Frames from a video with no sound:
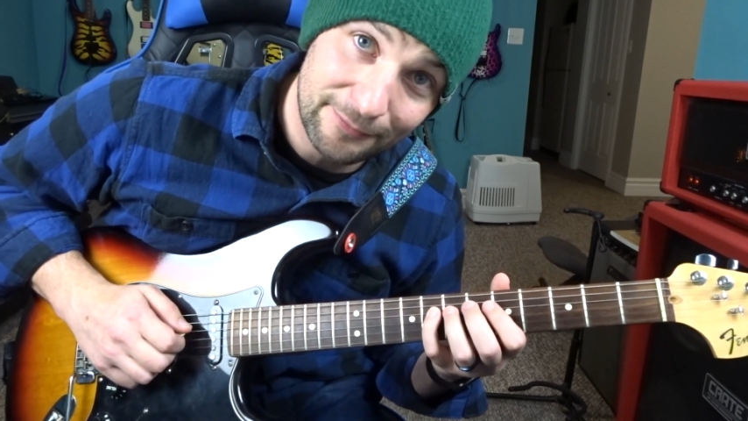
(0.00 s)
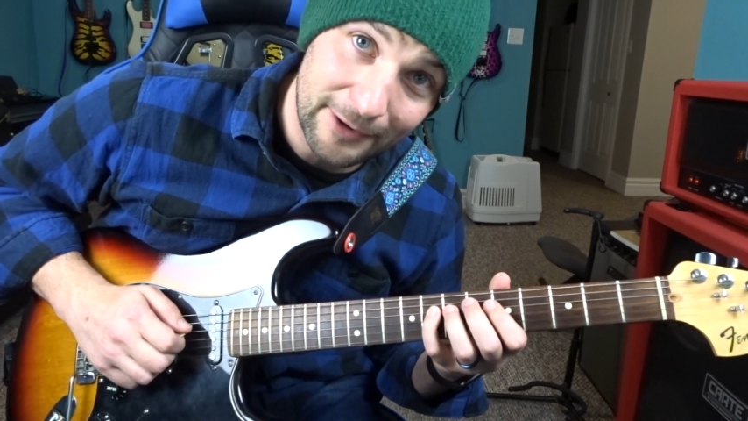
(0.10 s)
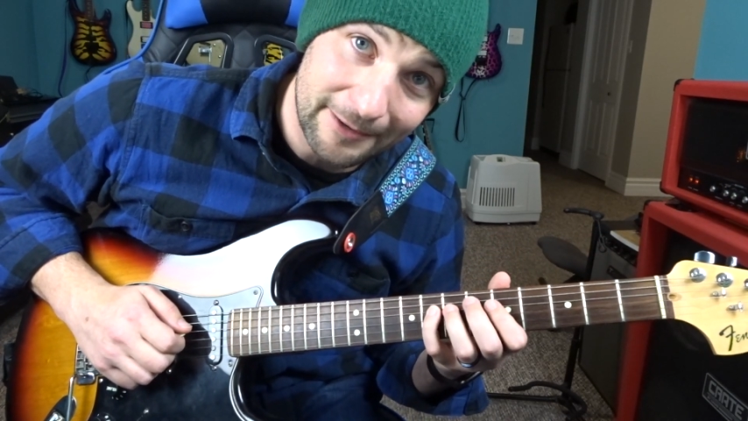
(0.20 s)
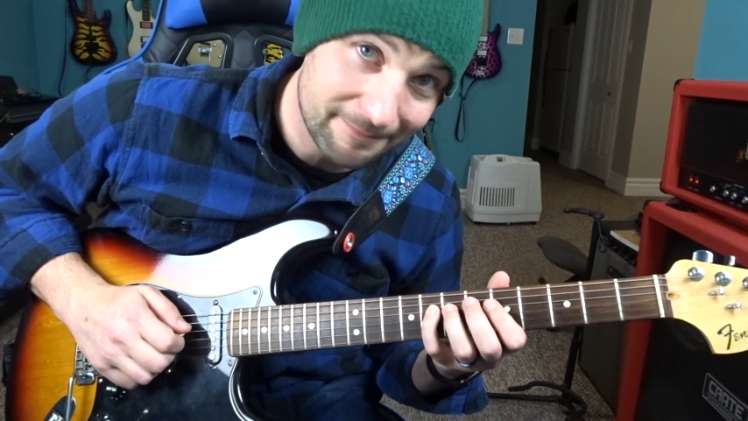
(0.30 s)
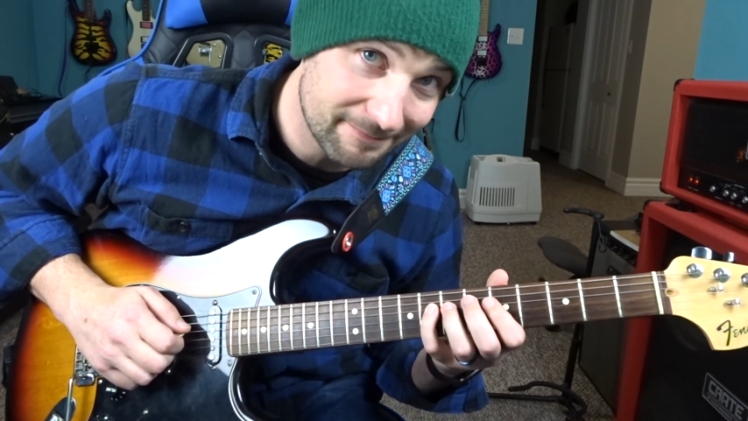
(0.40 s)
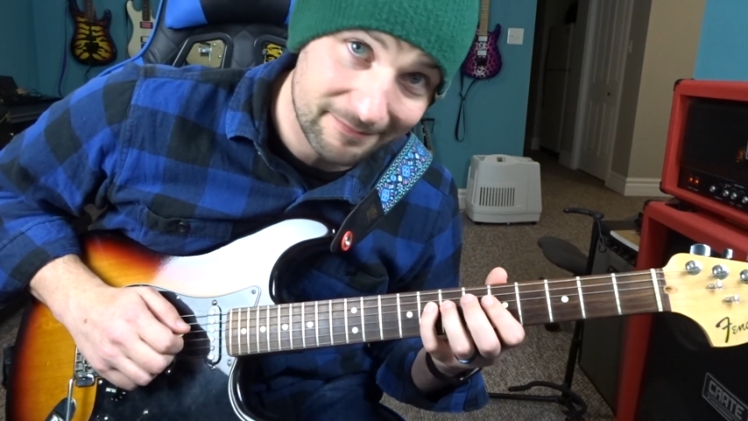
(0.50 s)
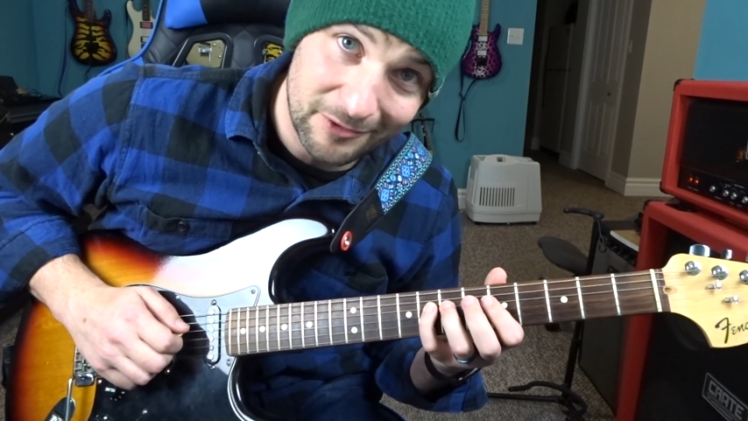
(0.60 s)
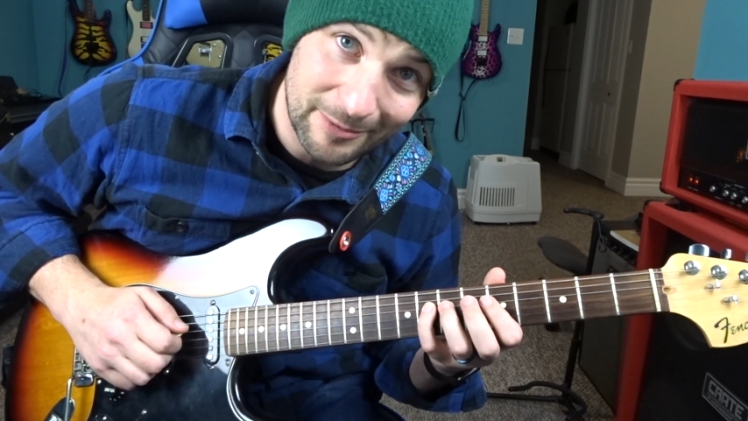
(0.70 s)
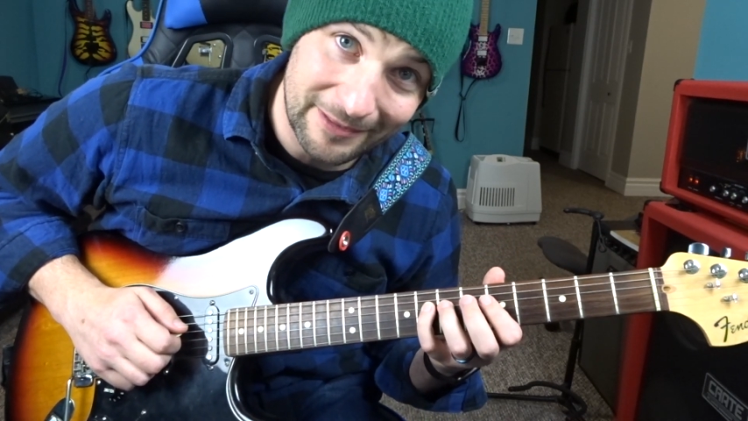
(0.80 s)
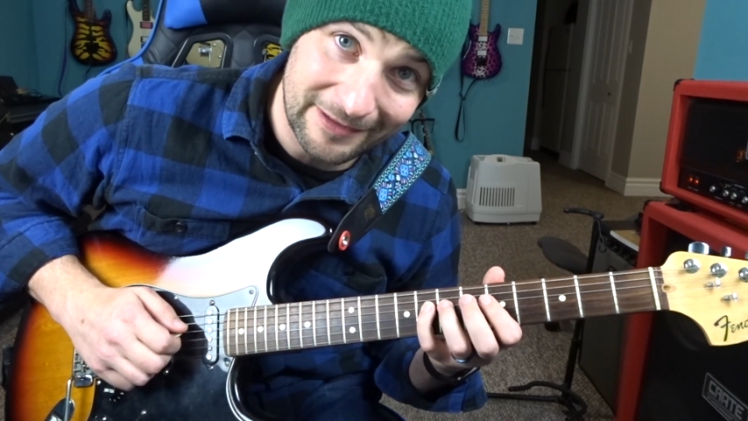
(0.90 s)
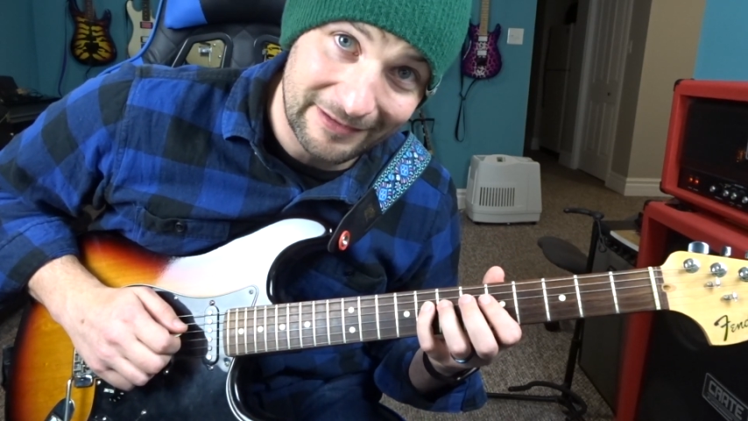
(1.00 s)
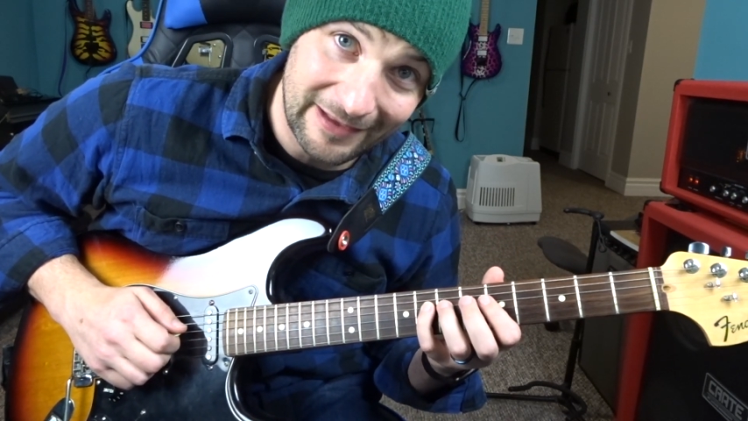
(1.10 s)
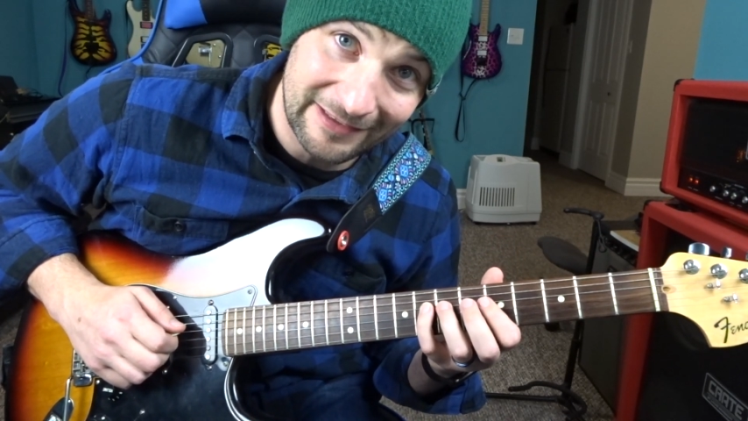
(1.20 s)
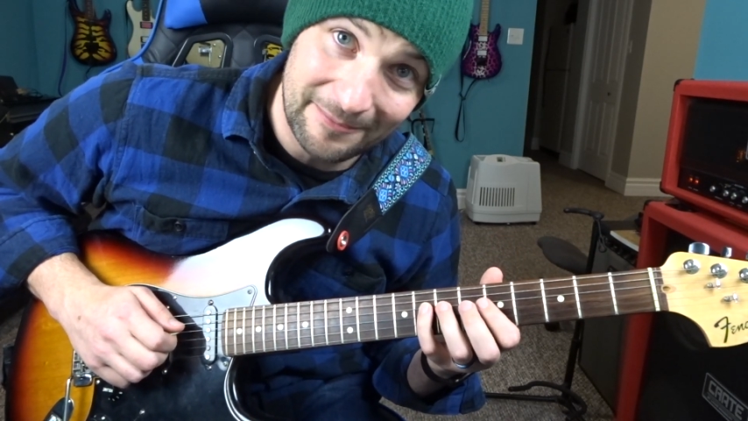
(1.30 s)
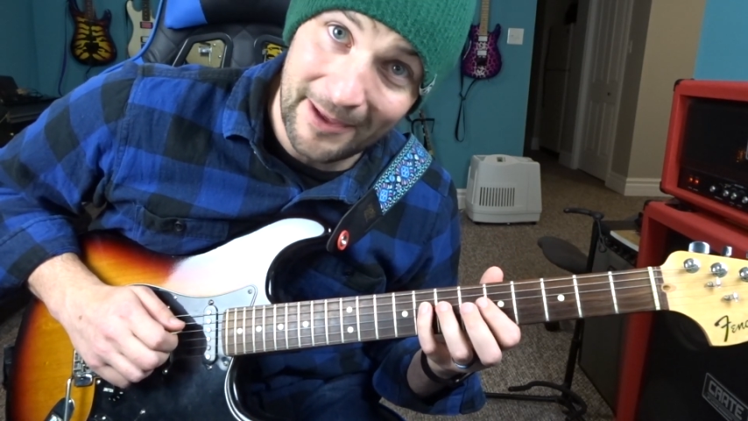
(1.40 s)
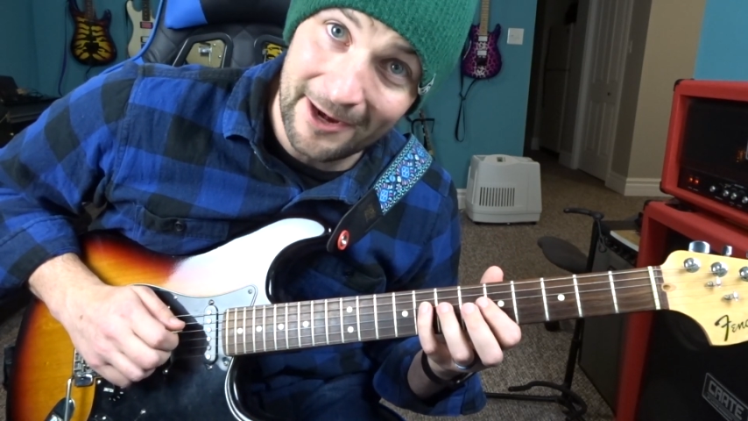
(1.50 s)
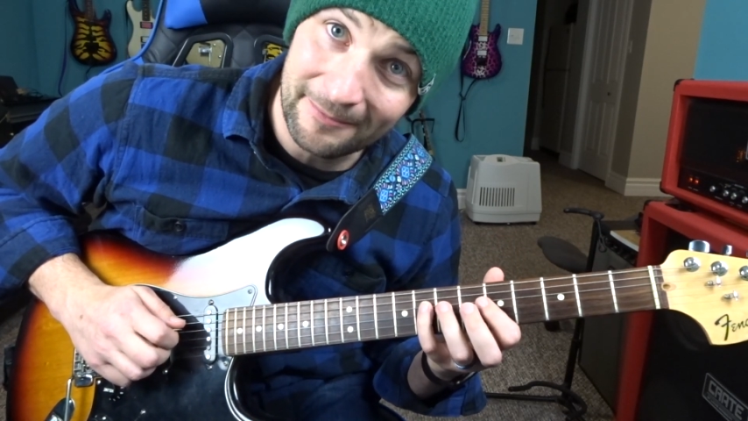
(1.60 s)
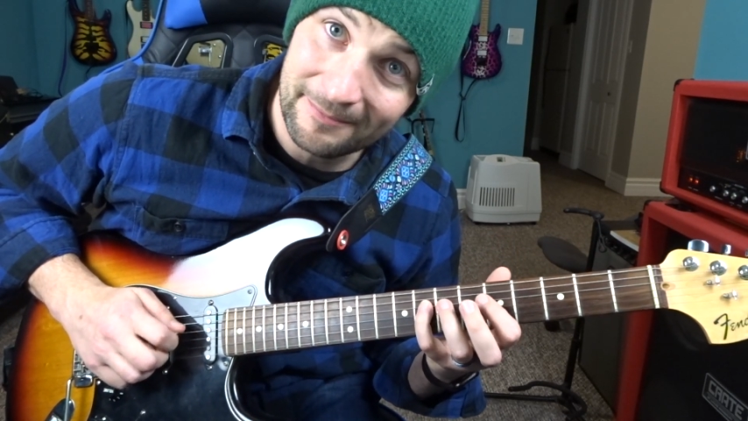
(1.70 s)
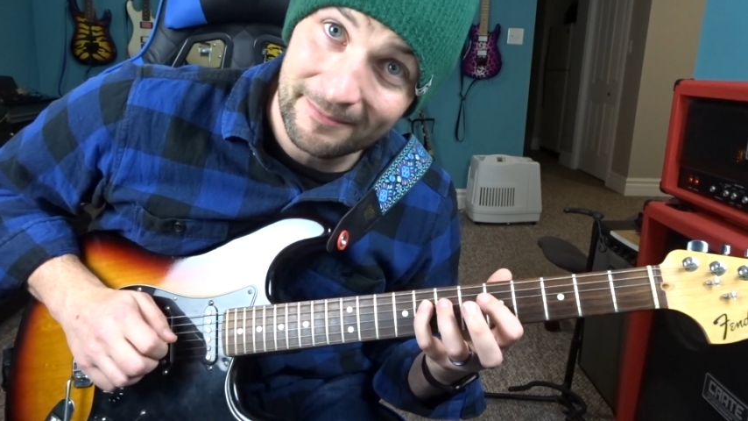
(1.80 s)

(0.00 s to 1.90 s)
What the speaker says: fret, repeat the exact same pattern.